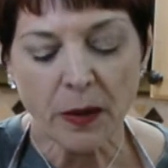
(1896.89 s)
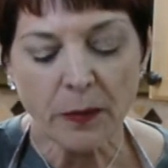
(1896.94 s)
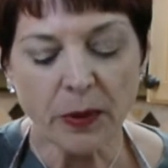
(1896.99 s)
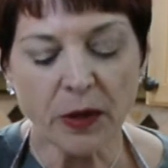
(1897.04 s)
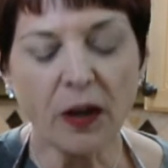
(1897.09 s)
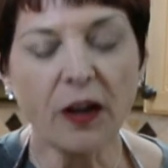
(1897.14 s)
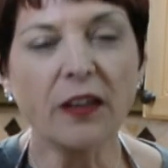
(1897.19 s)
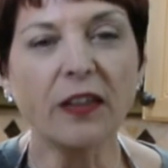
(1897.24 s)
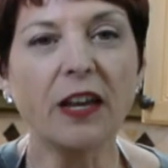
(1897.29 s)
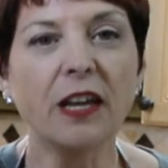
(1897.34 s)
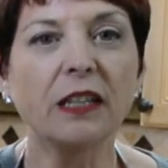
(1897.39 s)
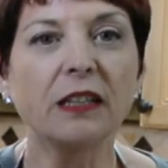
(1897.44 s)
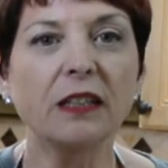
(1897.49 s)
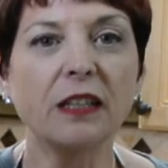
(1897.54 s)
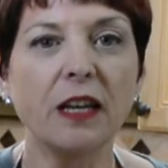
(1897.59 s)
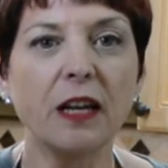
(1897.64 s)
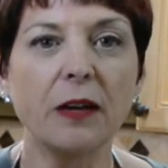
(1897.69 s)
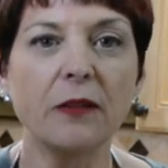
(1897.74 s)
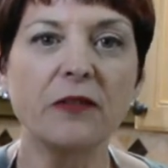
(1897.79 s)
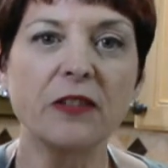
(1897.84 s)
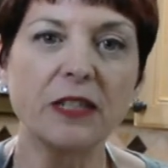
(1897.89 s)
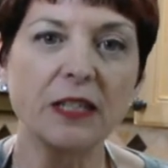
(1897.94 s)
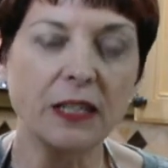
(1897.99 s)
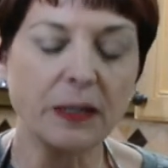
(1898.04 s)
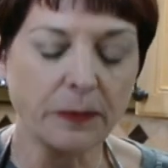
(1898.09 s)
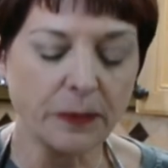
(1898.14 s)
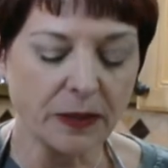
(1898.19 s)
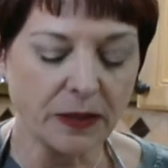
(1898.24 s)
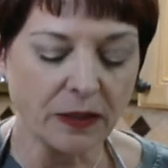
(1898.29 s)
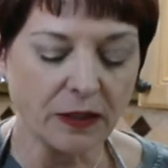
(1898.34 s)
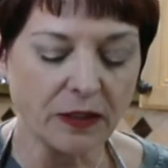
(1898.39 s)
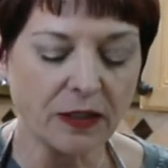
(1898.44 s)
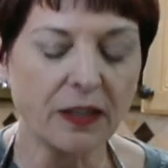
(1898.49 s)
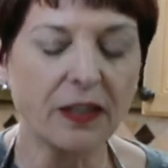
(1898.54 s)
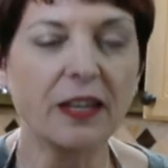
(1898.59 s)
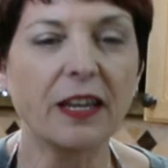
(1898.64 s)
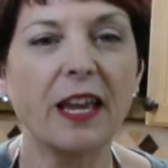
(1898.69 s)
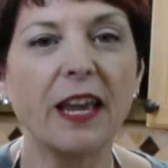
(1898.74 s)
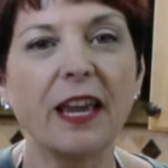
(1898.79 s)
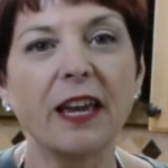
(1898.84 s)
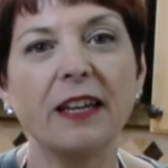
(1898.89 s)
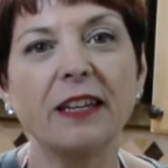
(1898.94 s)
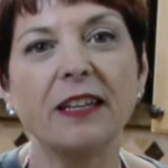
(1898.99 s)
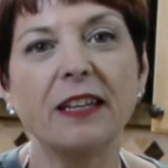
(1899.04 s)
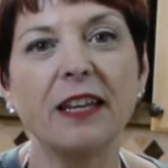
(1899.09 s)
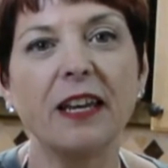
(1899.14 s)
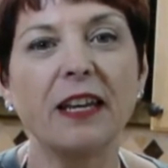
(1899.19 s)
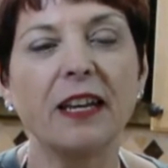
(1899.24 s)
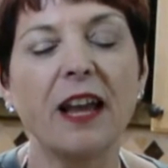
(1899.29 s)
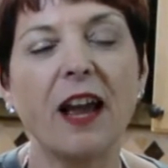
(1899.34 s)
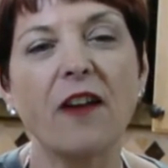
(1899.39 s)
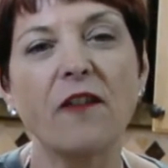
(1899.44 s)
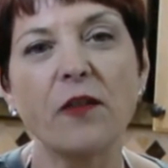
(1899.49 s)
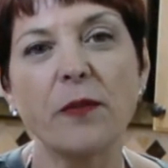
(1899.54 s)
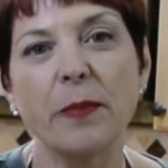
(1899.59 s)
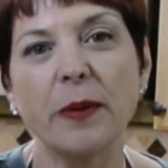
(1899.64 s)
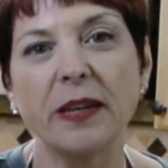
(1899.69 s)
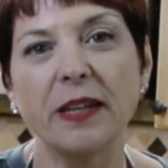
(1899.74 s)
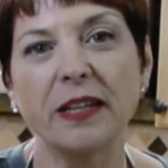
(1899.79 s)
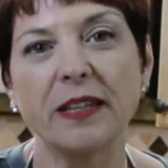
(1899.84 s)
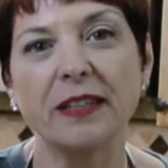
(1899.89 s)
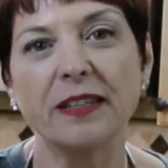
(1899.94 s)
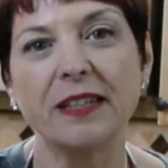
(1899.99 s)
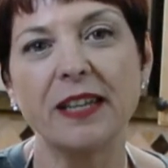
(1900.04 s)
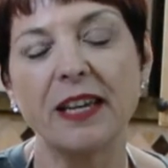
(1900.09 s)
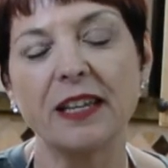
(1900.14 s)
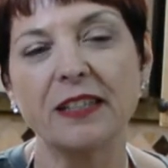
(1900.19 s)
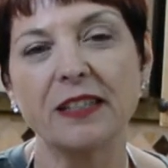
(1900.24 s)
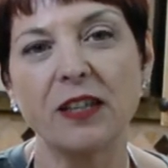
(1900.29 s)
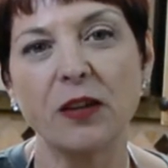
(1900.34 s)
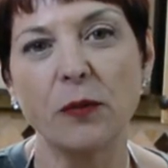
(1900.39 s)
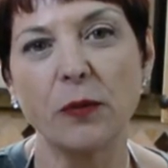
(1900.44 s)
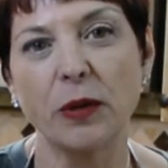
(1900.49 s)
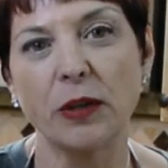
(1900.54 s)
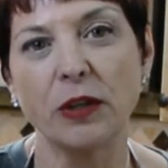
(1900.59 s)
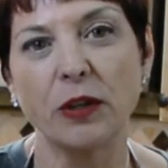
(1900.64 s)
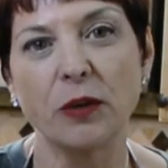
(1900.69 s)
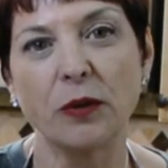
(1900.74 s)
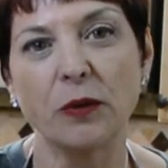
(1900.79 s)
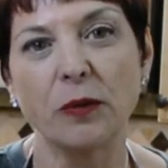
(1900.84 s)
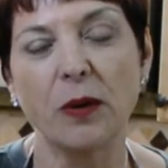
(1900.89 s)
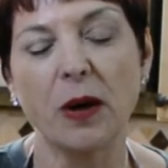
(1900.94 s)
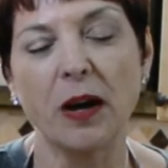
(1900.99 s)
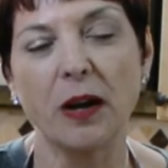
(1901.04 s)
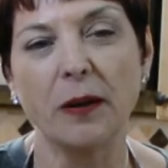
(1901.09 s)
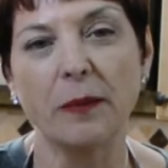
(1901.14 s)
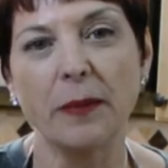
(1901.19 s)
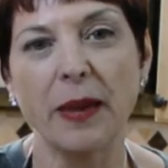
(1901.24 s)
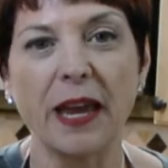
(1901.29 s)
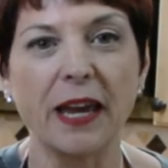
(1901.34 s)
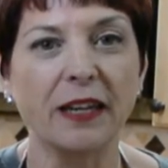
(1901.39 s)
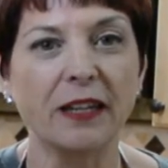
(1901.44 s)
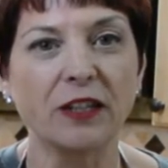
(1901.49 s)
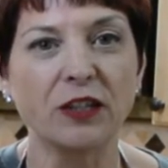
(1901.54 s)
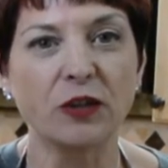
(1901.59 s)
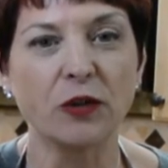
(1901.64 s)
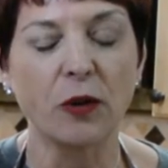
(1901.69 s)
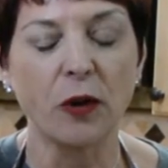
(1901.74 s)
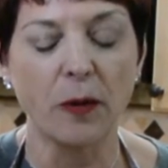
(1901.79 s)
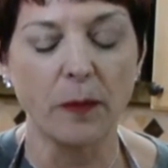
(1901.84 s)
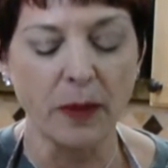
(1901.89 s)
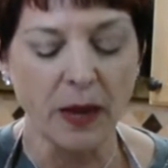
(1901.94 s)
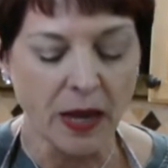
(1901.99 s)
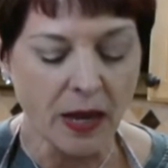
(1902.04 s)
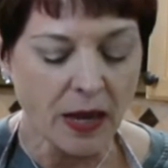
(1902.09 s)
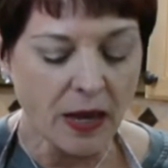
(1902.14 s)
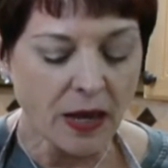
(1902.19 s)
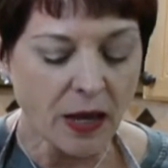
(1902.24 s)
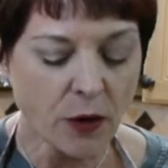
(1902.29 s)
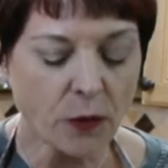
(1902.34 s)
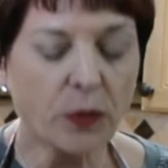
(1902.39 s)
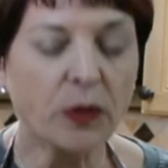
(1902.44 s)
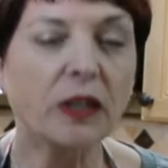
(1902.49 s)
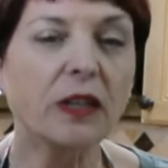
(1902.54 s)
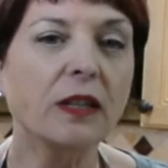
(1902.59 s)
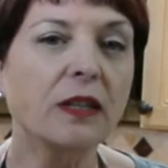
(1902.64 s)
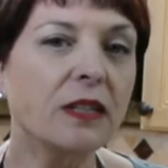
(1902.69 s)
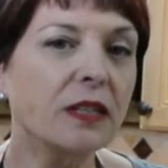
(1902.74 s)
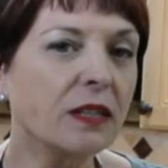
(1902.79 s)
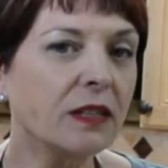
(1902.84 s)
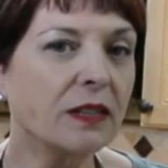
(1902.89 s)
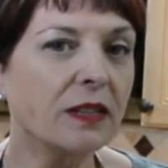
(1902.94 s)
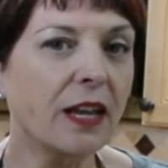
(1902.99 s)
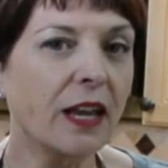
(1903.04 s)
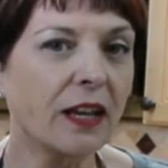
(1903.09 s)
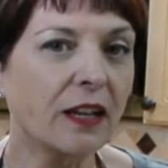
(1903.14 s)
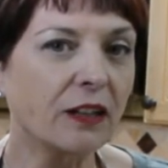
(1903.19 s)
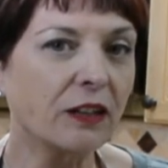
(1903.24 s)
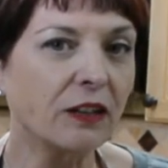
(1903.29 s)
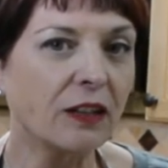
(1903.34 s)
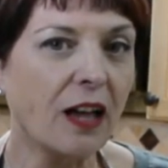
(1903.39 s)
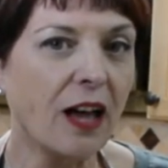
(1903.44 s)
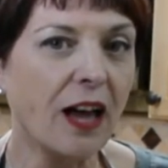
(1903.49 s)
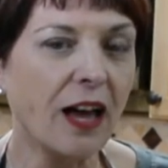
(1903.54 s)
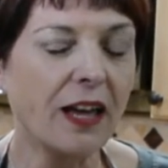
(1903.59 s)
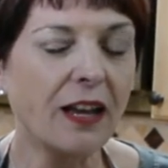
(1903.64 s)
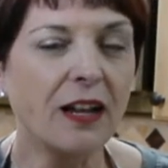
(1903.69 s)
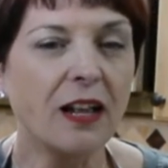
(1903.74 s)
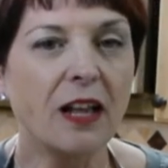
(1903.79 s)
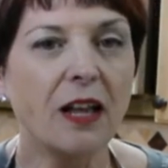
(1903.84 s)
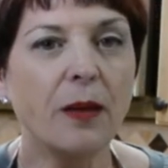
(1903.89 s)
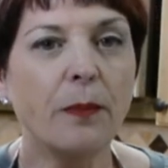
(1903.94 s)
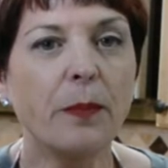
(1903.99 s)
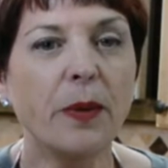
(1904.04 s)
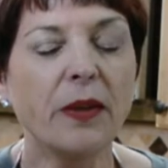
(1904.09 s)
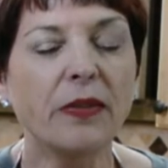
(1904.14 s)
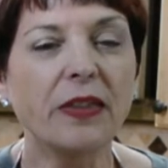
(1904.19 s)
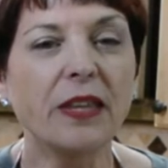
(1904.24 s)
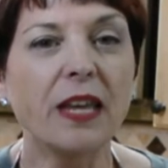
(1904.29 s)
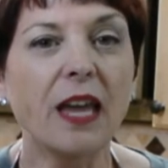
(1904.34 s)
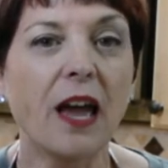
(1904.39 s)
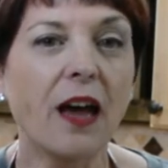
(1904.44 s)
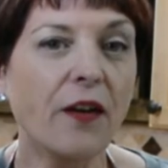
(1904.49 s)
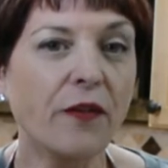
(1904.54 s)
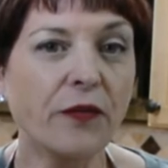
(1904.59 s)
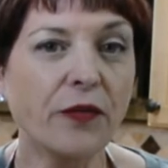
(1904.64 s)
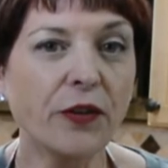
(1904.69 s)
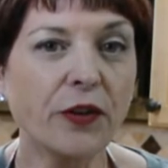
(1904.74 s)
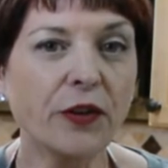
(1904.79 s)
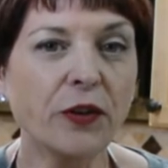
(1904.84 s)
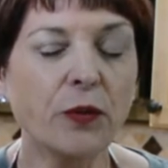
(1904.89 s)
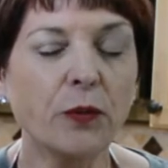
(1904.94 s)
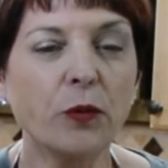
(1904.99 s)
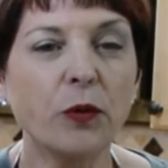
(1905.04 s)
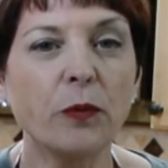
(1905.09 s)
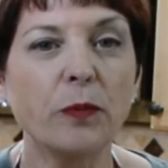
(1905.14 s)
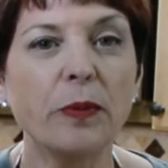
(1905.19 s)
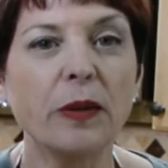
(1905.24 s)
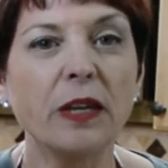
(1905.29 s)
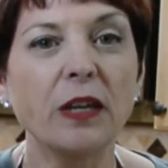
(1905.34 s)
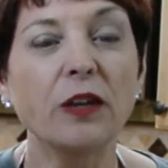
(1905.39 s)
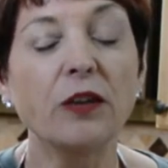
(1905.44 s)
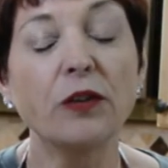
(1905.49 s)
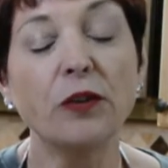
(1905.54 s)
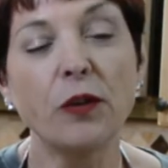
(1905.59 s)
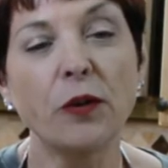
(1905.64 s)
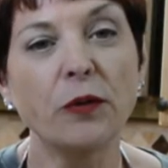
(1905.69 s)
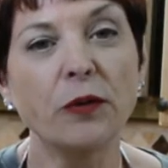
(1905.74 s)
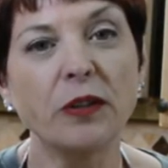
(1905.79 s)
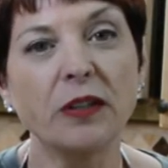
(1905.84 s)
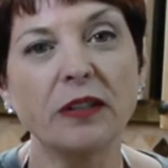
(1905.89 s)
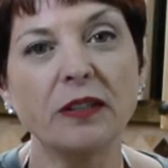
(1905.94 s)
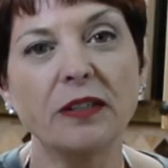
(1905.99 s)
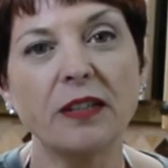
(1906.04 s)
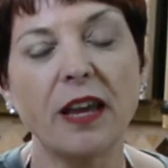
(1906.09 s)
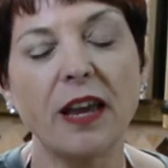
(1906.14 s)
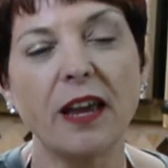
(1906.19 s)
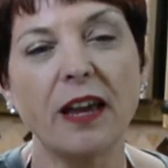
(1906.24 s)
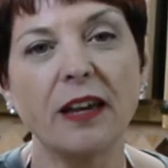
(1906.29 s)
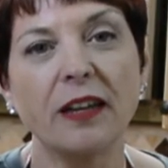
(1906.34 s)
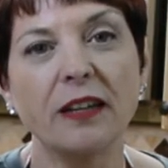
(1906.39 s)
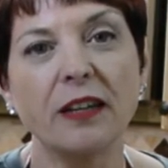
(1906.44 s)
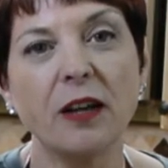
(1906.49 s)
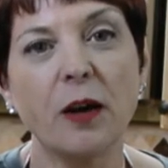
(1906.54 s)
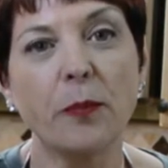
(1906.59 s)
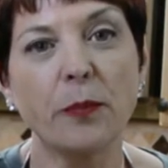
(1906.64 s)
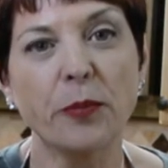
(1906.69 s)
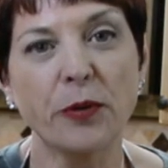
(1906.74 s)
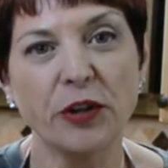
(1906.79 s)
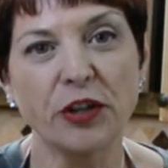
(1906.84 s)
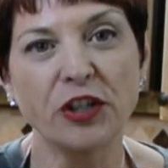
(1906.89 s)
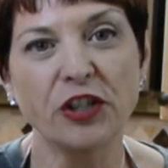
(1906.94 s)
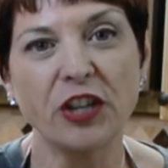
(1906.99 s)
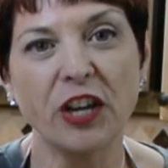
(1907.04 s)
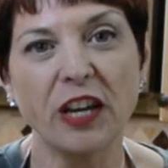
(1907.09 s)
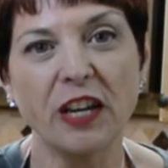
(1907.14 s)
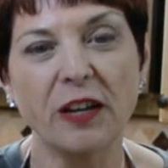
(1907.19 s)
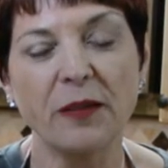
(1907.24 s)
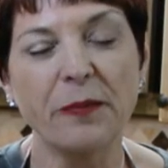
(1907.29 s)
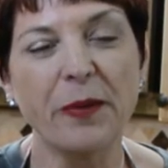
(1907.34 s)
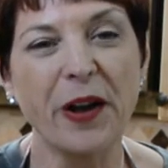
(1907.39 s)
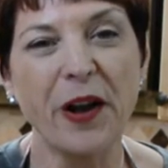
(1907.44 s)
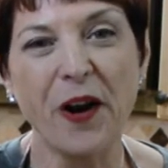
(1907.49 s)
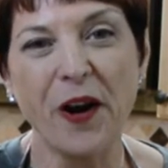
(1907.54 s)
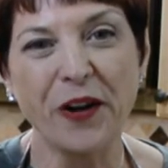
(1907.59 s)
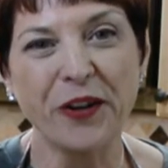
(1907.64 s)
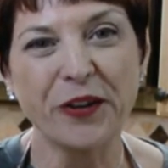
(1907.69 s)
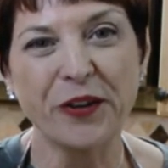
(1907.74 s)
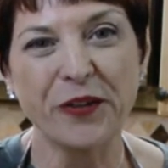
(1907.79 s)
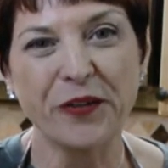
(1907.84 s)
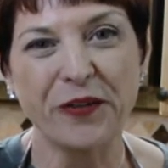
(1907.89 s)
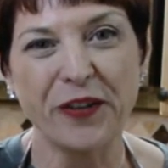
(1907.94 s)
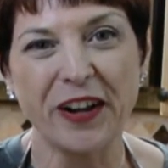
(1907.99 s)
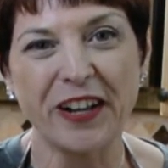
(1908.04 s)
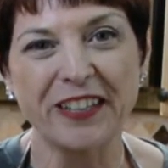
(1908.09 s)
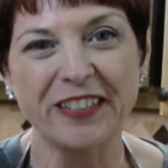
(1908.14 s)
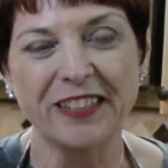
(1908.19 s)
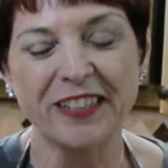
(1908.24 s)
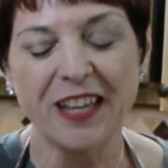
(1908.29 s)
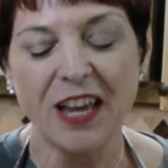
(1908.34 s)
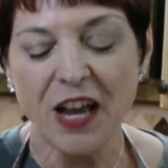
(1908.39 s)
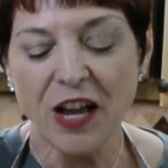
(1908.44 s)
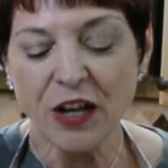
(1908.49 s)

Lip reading: But all that love seeps into the candy, and everybody can taste it when you hand it to them. It really didn't take a lot, but the effort will be noticed and appreciated by all your friends.